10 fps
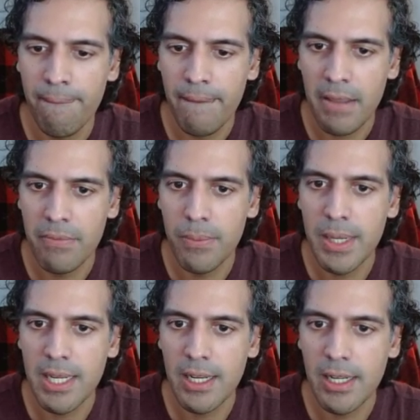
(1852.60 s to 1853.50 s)
if
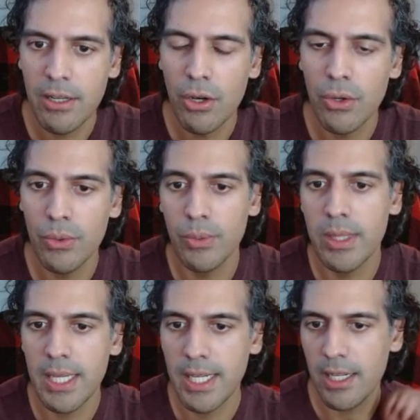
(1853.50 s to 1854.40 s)
we know
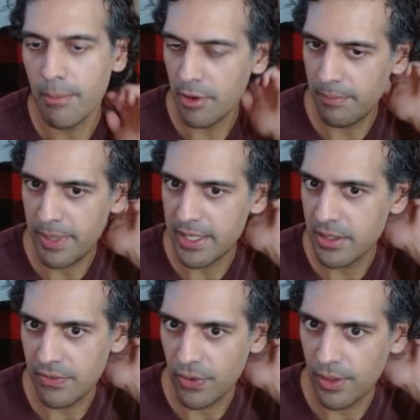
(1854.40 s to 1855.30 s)
the number of bits
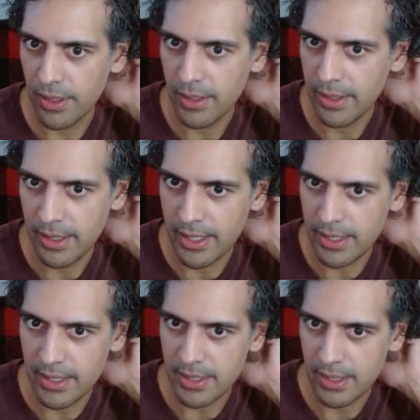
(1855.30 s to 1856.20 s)
for
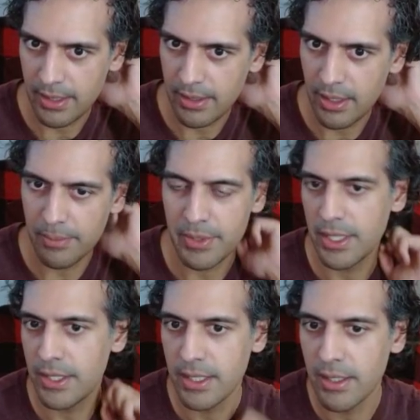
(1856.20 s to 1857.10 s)
this nums
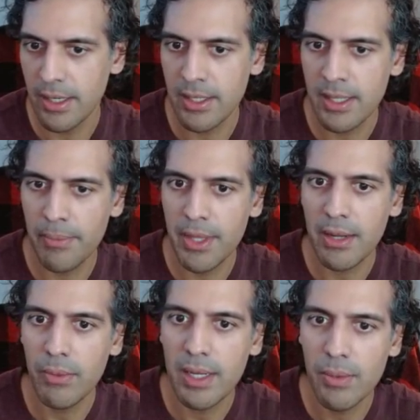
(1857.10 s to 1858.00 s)
is certain
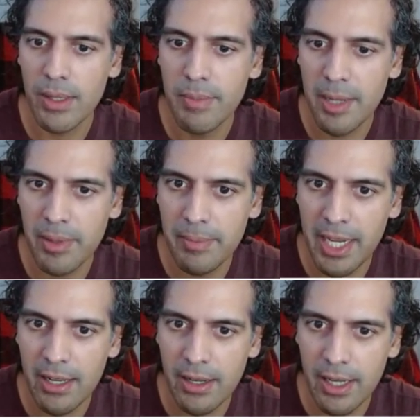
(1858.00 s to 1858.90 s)
something, we would be able to
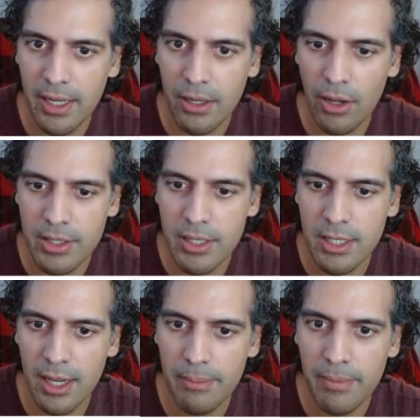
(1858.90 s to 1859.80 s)
make it a constant
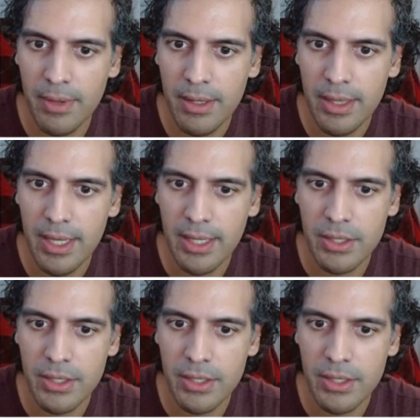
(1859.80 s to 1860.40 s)
time thing.